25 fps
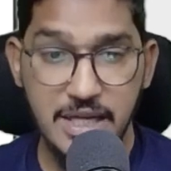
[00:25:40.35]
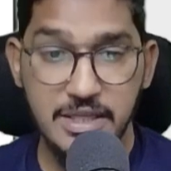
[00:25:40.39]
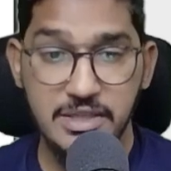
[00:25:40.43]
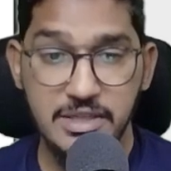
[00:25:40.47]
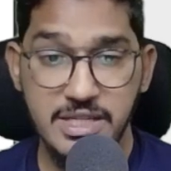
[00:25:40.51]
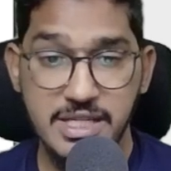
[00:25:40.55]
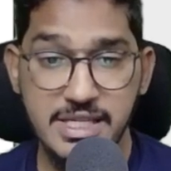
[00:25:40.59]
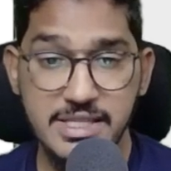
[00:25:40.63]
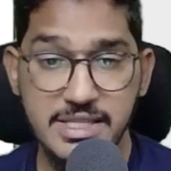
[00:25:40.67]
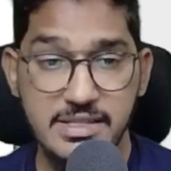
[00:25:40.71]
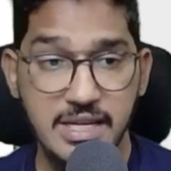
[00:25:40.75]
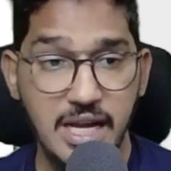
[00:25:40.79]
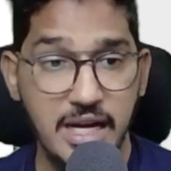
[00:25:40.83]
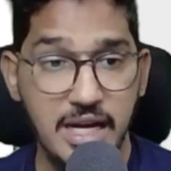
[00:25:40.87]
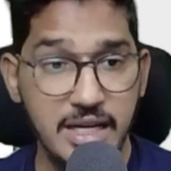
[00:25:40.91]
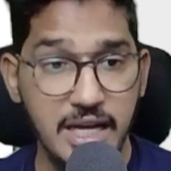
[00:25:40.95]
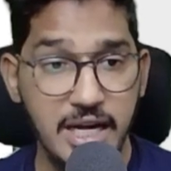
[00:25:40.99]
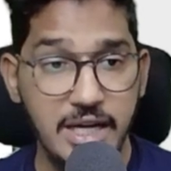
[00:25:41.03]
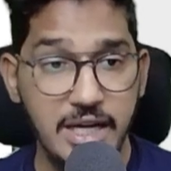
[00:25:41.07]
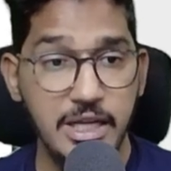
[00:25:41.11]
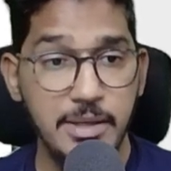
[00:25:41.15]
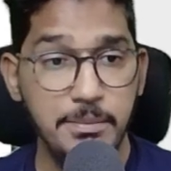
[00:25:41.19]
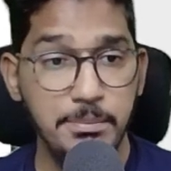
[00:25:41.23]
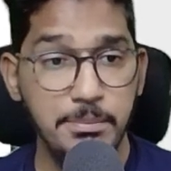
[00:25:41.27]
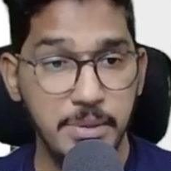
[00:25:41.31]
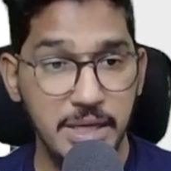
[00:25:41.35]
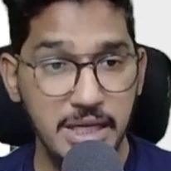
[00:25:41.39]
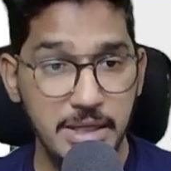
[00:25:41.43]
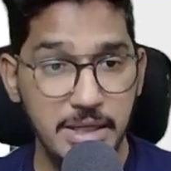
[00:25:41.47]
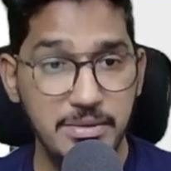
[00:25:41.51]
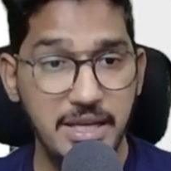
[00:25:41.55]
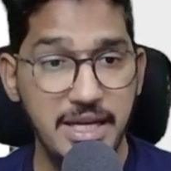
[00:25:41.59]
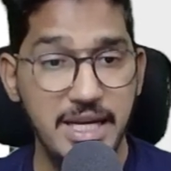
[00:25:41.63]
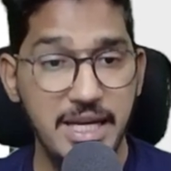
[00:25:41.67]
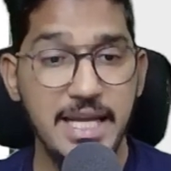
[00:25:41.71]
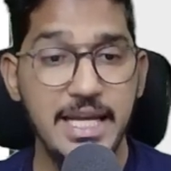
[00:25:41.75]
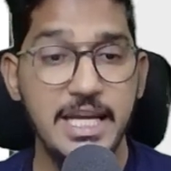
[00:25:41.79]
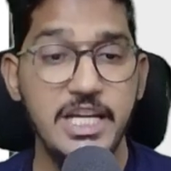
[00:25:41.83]
She is conducting
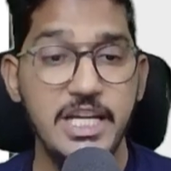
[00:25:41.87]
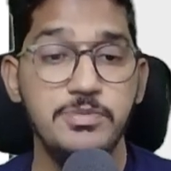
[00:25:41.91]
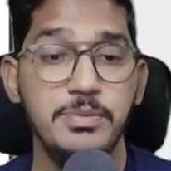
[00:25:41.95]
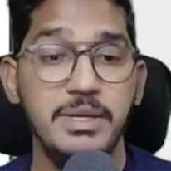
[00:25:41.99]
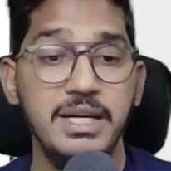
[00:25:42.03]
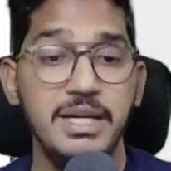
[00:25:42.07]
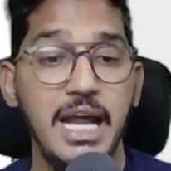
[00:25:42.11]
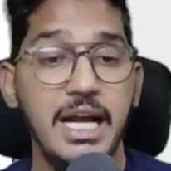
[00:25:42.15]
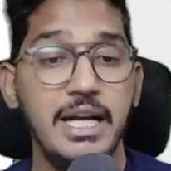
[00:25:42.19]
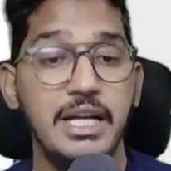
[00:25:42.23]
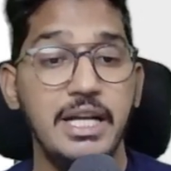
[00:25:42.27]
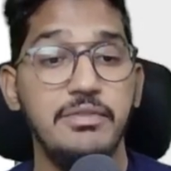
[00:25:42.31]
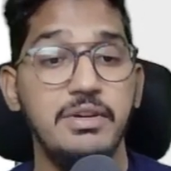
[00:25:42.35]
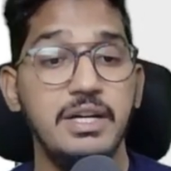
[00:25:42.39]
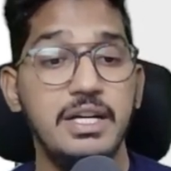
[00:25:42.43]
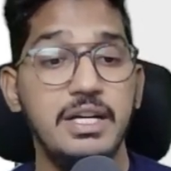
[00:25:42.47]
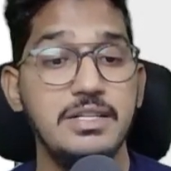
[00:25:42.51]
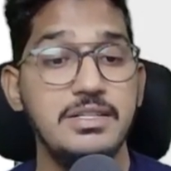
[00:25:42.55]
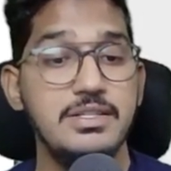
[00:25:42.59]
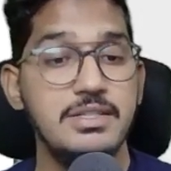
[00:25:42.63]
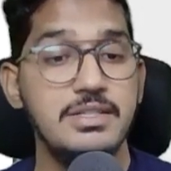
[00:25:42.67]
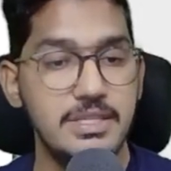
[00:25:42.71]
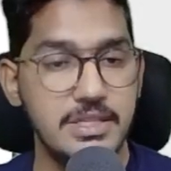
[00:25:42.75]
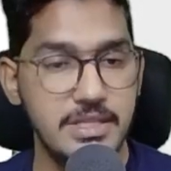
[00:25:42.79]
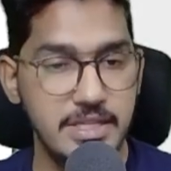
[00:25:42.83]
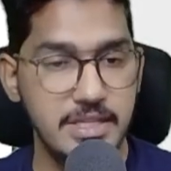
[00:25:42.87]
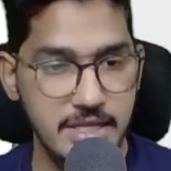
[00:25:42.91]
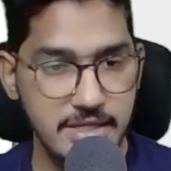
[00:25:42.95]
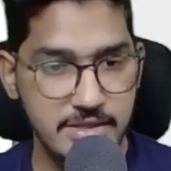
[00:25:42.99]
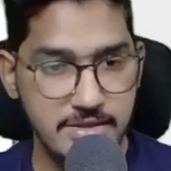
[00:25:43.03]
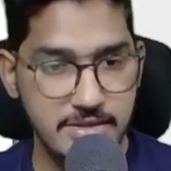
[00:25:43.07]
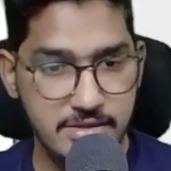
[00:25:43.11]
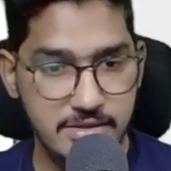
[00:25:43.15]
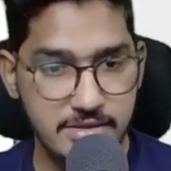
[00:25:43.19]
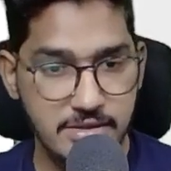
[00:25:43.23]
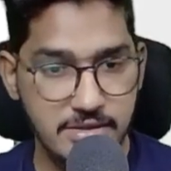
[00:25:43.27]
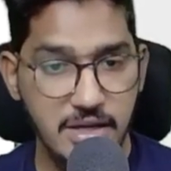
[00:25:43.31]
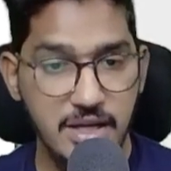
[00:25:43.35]
preliminary engagement activities.
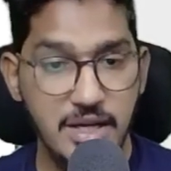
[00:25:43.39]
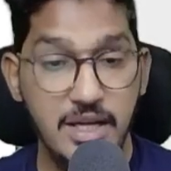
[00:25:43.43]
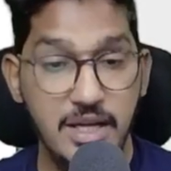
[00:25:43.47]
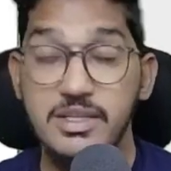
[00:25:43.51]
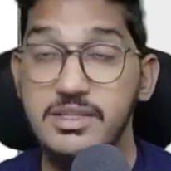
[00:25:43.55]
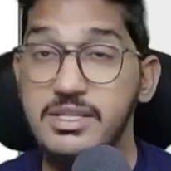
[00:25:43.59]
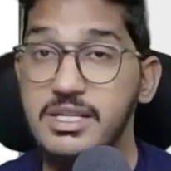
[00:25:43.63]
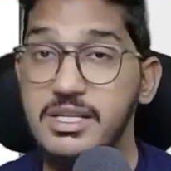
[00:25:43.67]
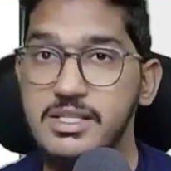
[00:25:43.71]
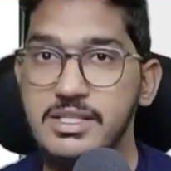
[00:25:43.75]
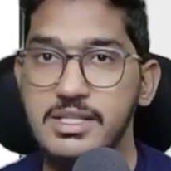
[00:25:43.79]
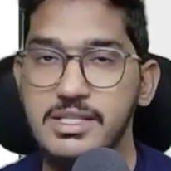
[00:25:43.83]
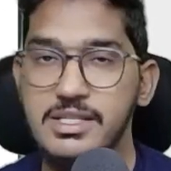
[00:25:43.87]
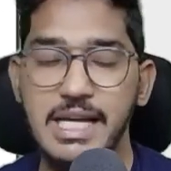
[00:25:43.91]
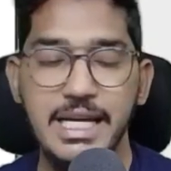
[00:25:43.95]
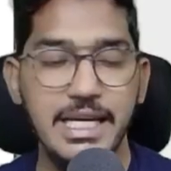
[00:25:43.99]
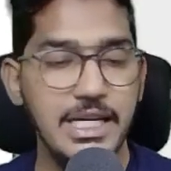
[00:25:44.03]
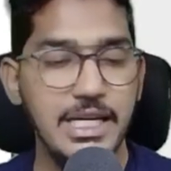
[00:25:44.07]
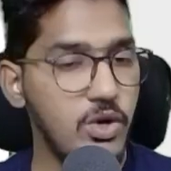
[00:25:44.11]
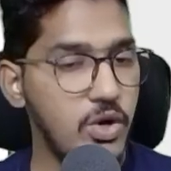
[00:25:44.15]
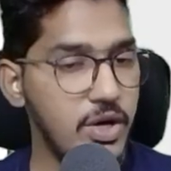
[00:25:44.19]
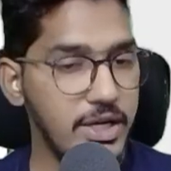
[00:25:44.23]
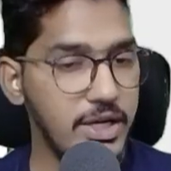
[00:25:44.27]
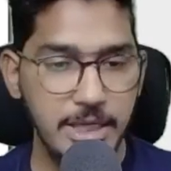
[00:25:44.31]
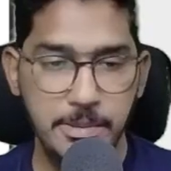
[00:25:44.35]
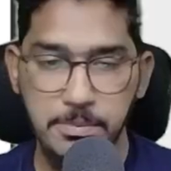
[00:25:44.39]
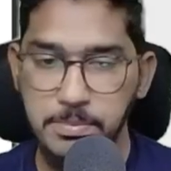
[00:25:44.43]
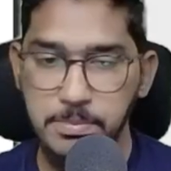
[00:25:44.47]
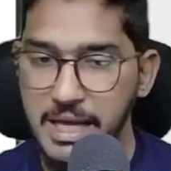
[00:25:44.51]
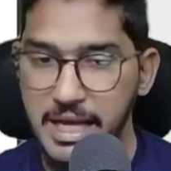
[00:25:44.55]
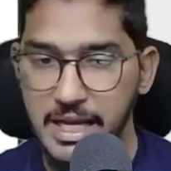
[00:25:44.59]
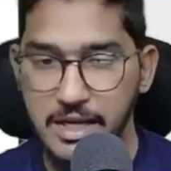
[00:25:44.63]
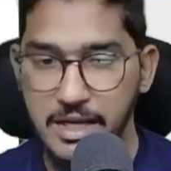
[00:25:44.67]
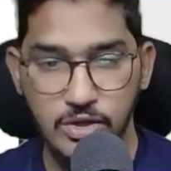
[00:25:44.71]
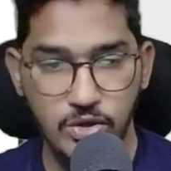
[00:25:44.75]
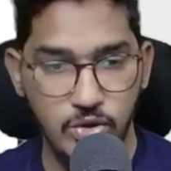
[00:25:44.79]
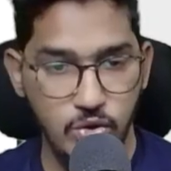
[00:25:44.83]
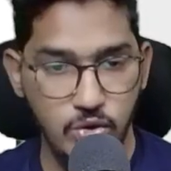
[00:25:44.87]
Yes. She is designing audit
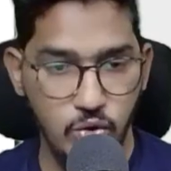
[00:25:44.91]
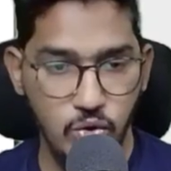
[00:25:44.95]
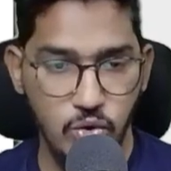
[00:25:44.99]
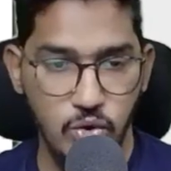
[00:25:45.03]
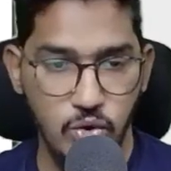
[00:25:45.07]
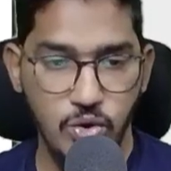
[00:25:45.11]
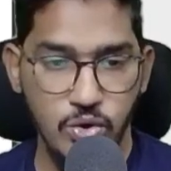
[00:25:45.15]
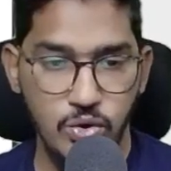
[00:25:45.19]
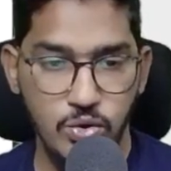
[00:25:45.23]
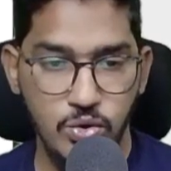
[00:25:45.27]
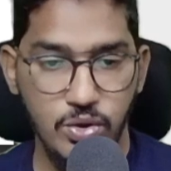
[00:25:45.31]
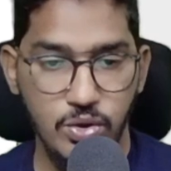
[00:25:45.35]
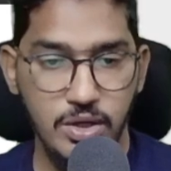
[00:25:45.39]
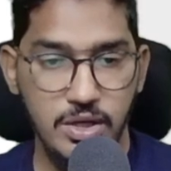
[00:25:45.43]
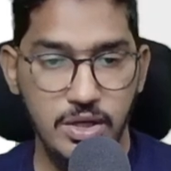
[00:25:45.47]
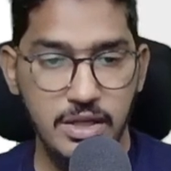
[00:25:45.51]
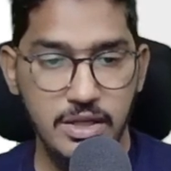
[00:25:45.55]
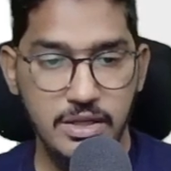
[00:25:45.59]
plan. No.